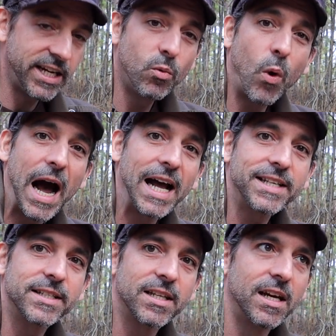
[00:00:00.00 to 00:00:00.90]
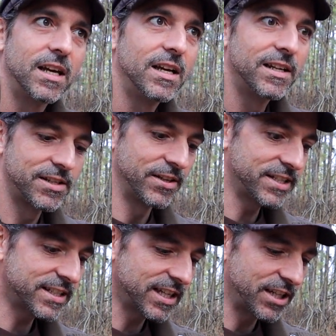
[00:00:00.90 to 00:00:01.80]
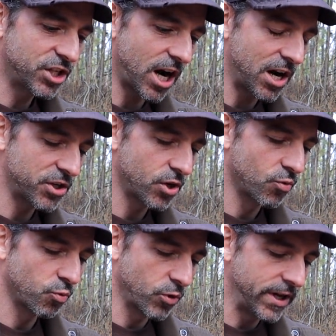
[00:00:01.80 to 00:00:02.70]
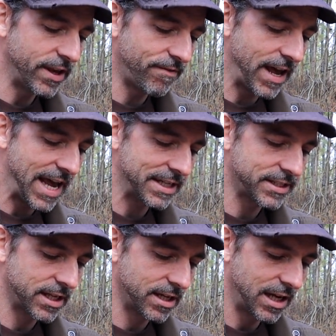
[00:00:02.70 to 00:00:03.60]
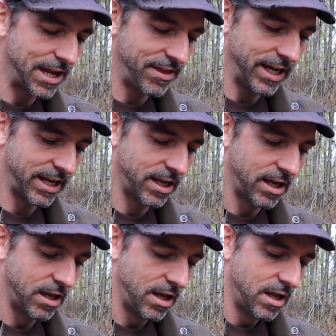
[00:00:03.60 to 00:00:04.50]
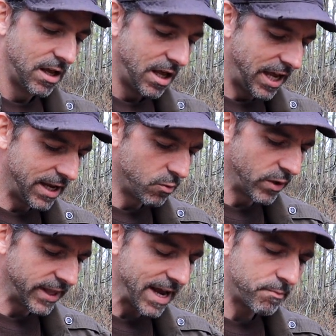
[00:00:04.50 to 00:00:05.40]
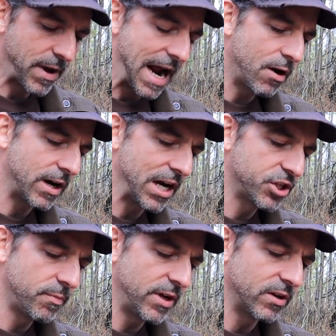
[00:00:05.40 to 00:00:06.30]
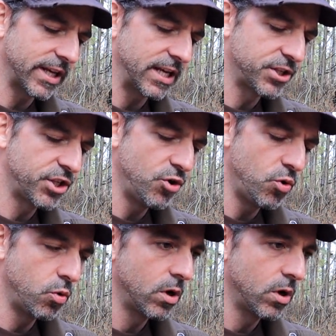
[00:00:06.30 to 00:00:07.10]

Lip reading: watts. So this is going to charge really fast, I think. And with that power, I should be able to get two